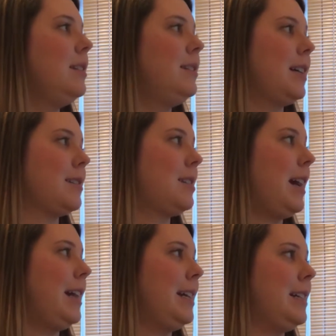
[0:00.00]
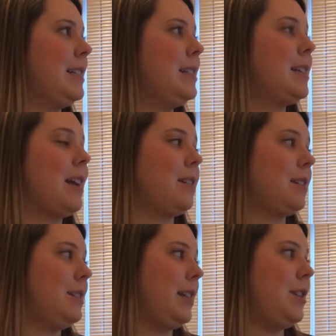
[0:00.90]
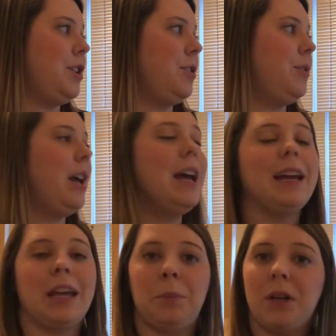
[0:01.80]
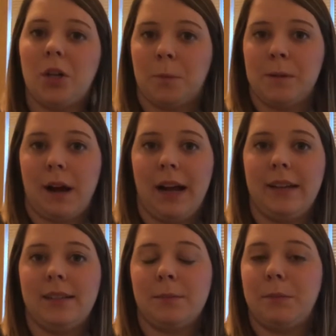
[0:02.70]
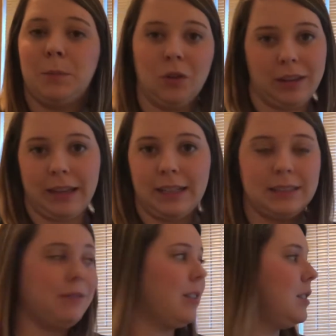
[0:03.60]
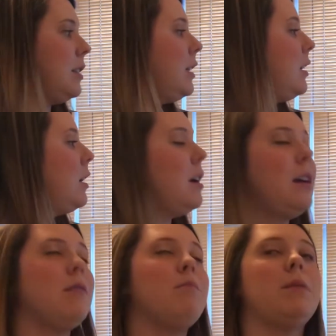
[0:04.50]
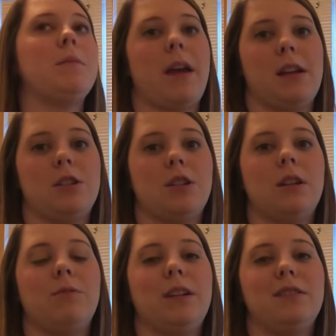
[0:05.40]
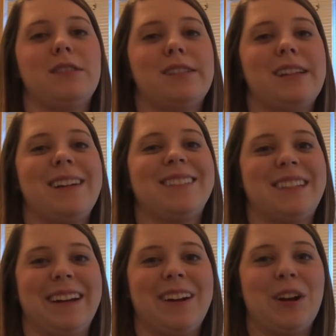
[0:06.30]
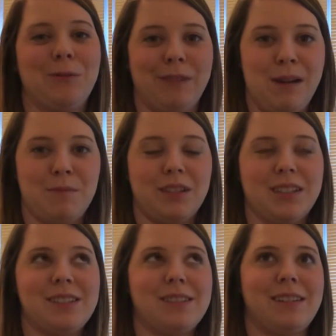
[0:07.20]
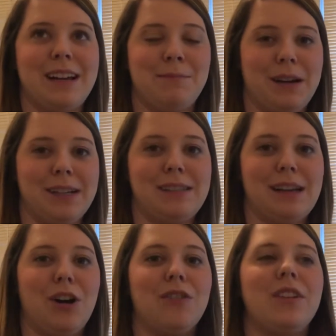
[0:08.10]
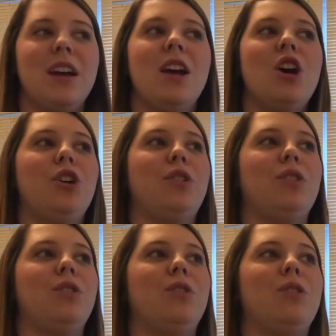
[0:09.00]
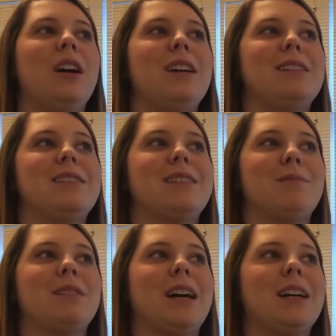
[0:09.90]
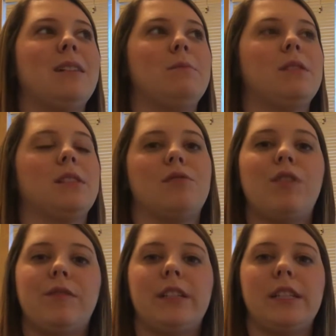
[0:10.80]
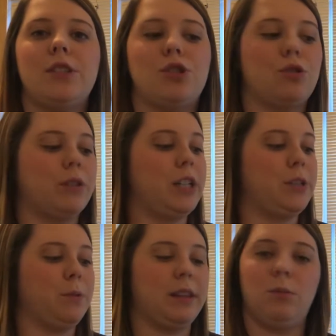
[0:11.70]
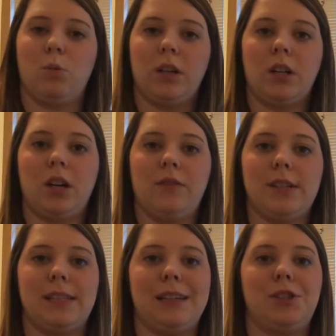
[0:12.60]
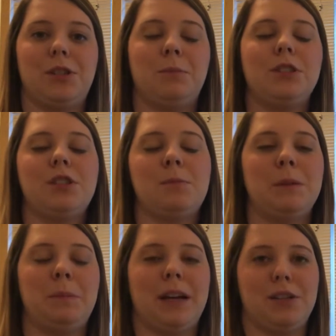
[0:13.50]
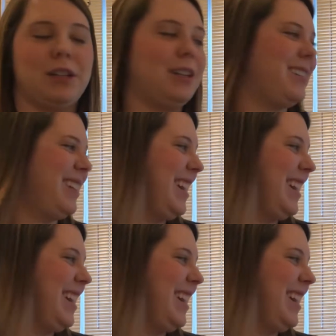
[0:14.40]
Next slide is continued. Keep an open mind. People think differently. And be patient. We understand that there are ramblers like myself who sometimes there's 15 stories within one conversation, but just be patient.